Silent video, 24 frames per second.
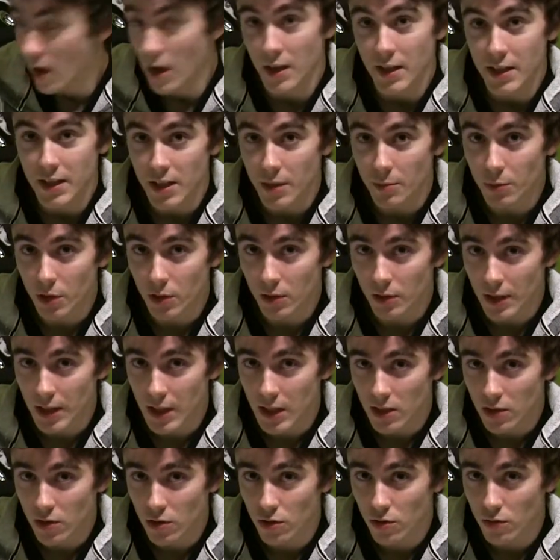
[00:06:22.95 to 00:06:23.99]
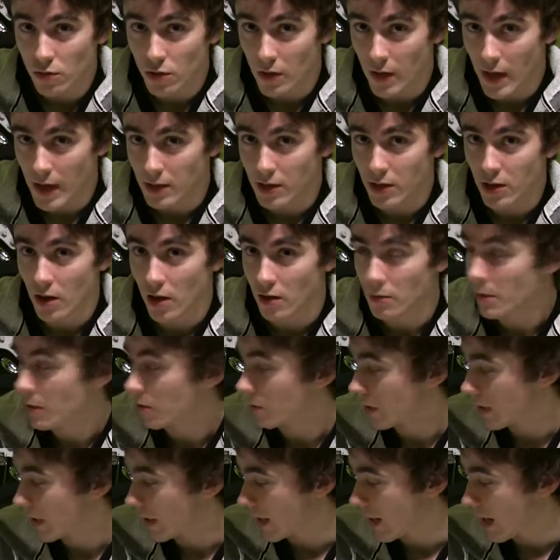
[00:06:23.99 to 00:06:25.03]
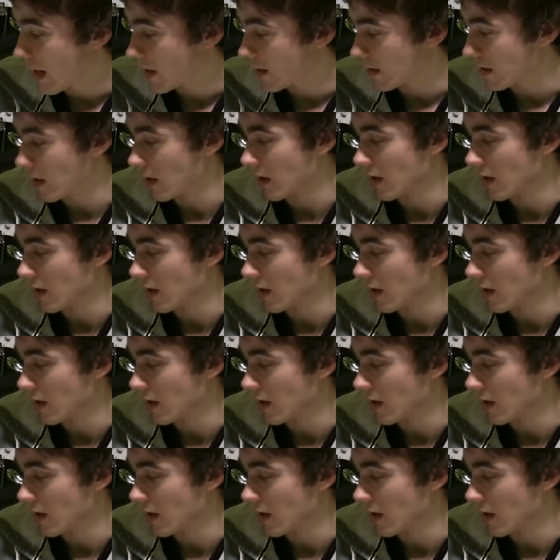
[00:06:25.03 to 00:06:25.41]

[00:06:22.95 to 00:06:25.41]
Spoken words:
Similarly to the last card we were looking at,